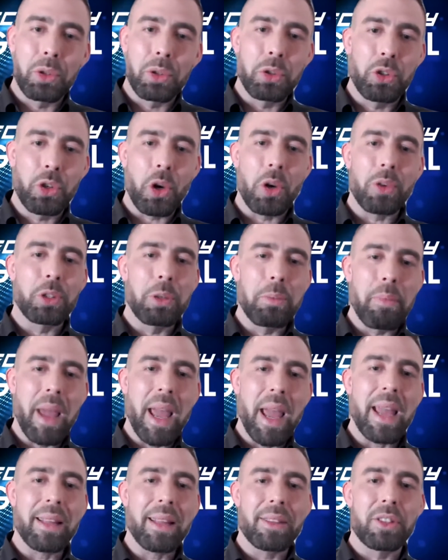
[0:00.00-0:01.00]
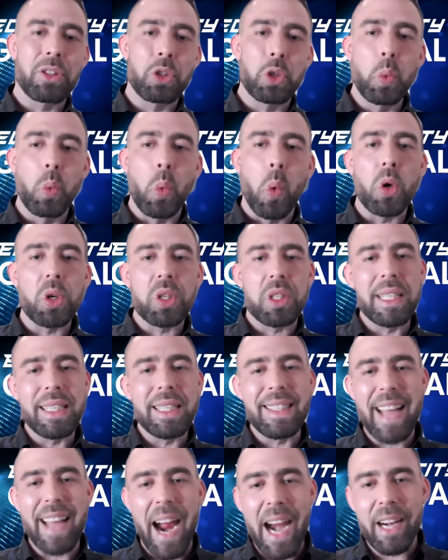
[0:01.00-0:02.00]
draw demand towards the
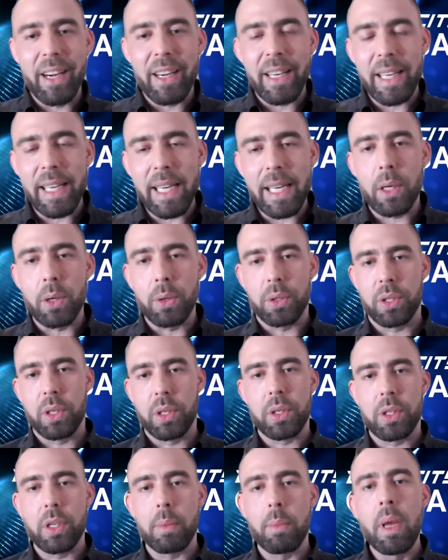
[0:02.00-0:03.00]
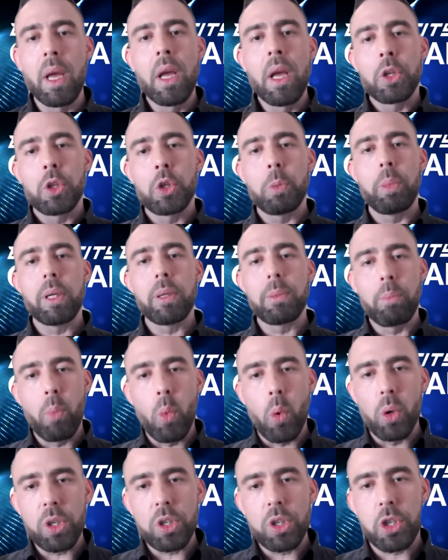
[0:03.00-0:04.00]
entire ecosystem, to build
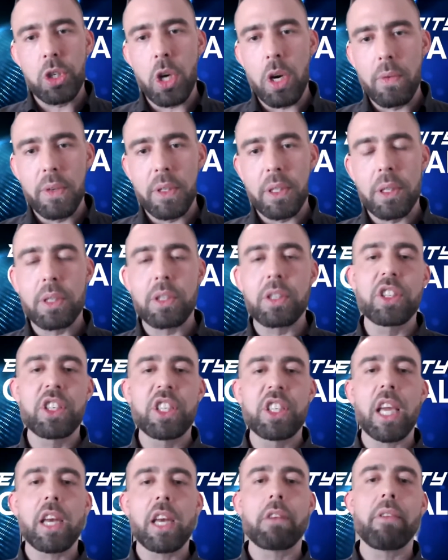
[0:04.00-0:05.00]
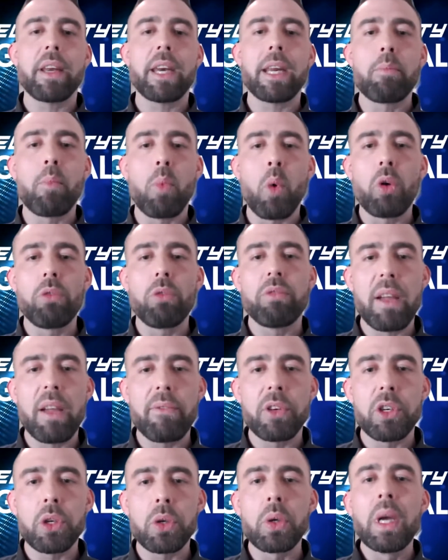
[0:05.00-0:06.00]
more services, generating more
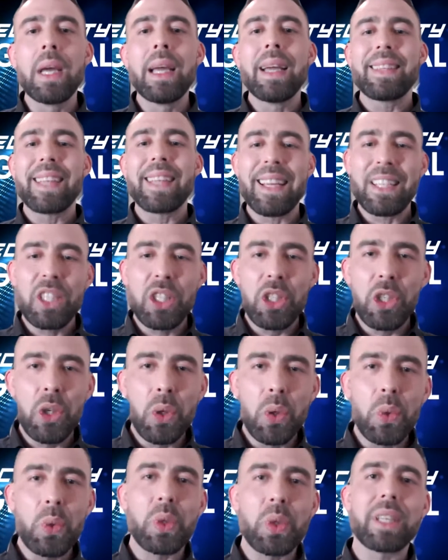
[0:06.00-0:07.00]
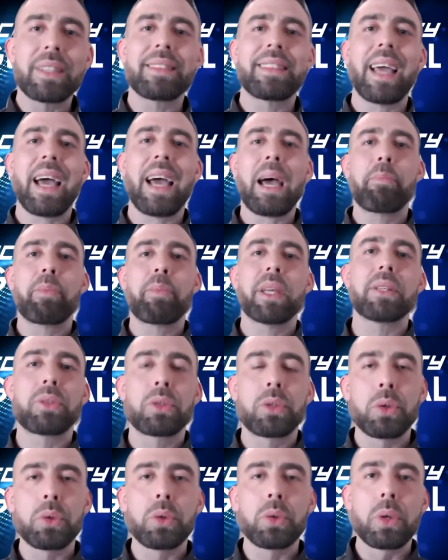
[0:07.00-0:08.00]
revenue that you can tap
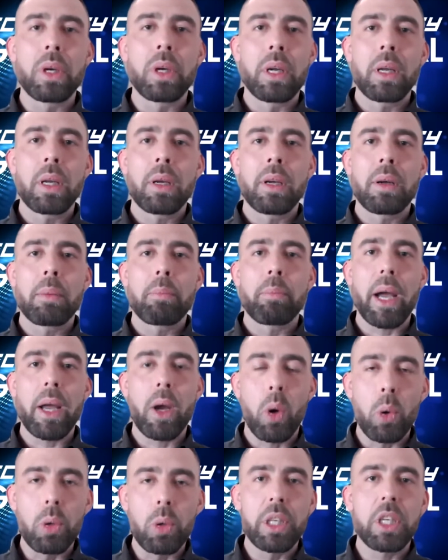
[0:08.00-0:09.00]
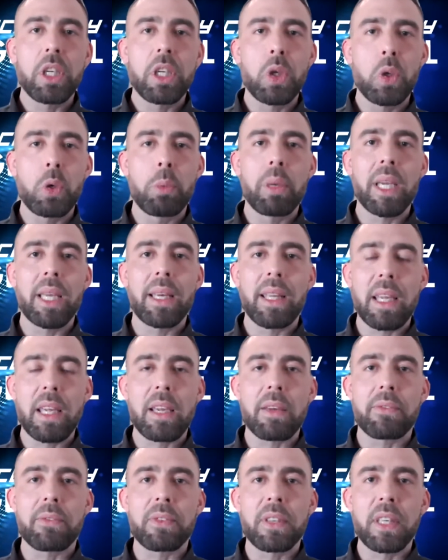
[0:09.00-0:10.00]
into by holding UME and
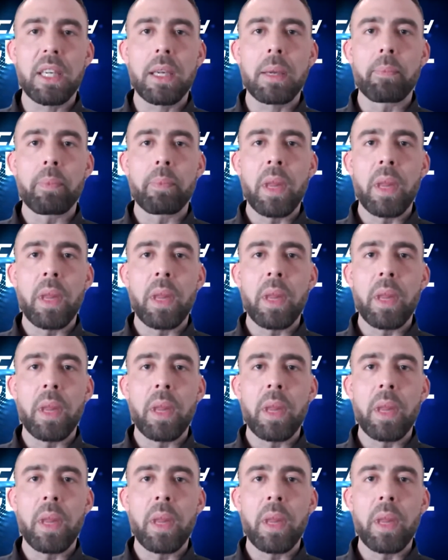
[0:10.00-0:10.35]
EFT.